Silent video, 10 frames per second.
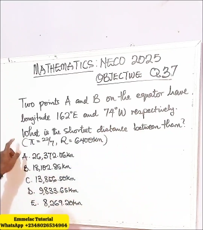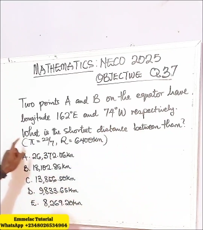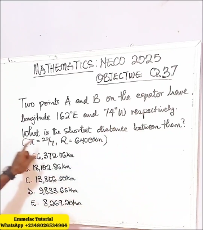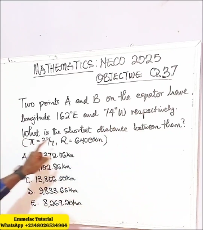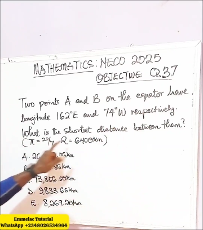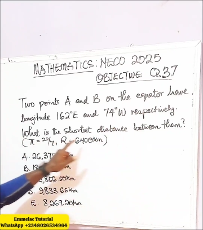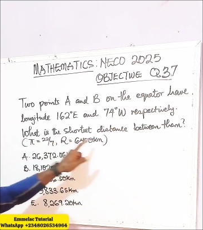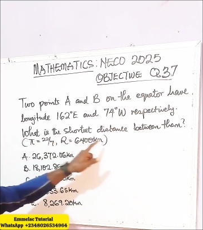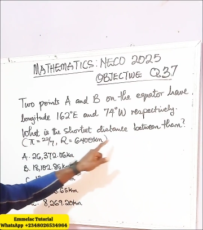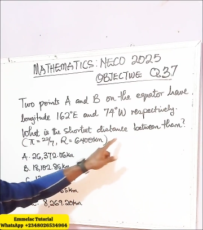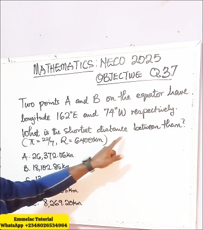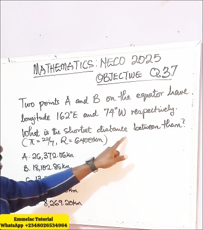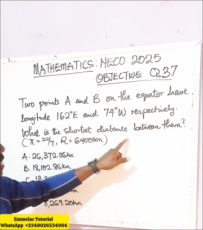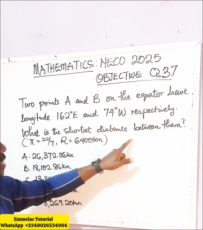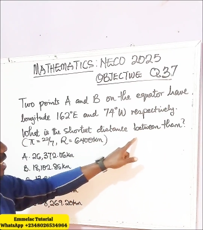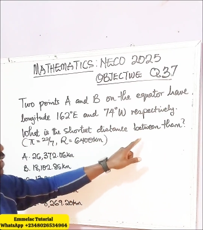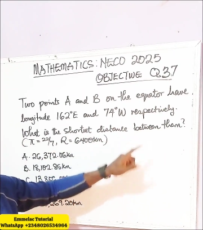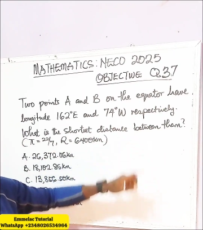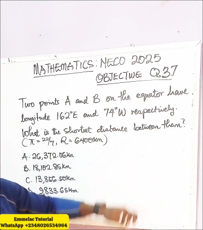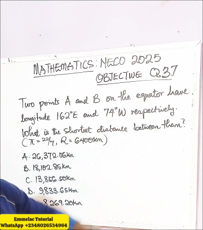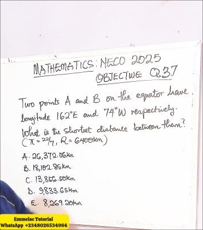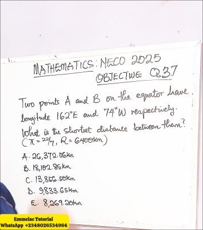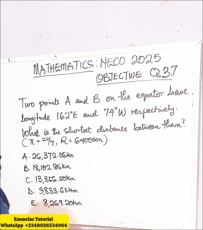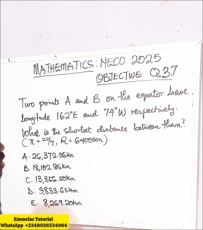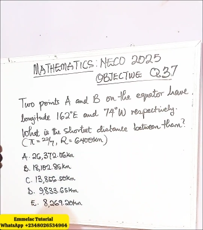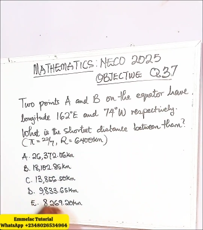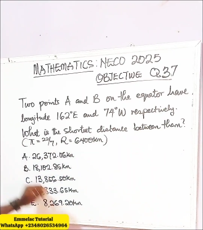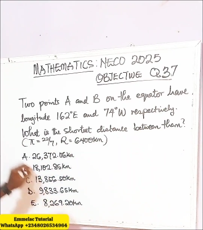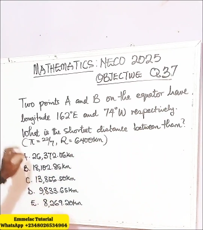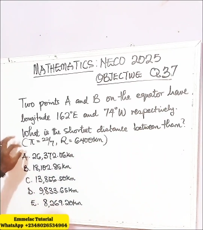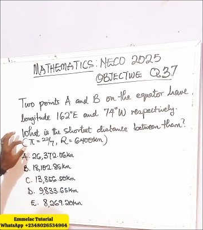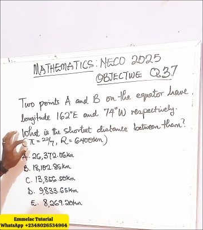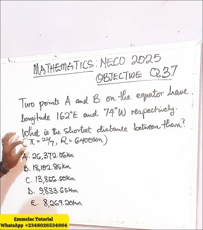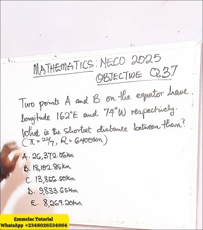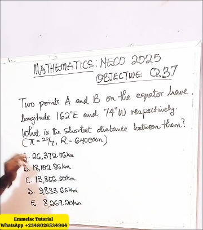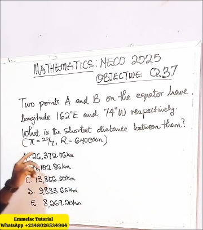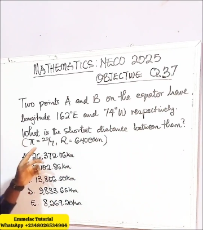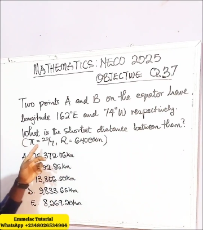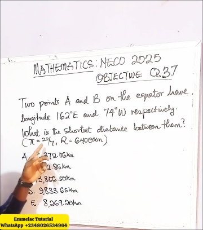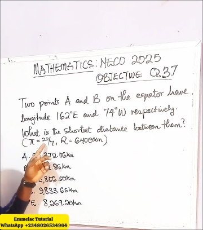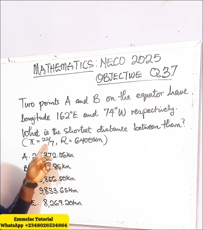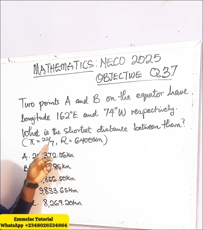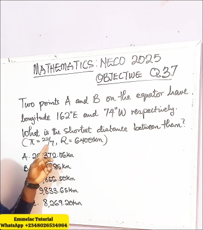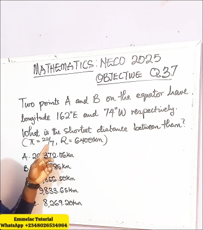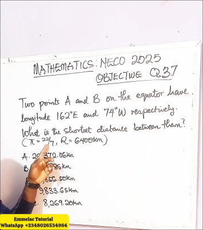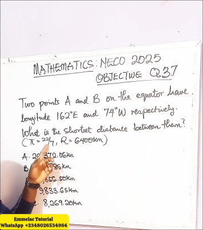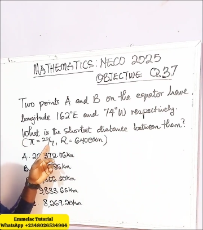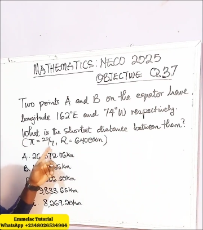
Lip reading: Nobody's mouth can be seen.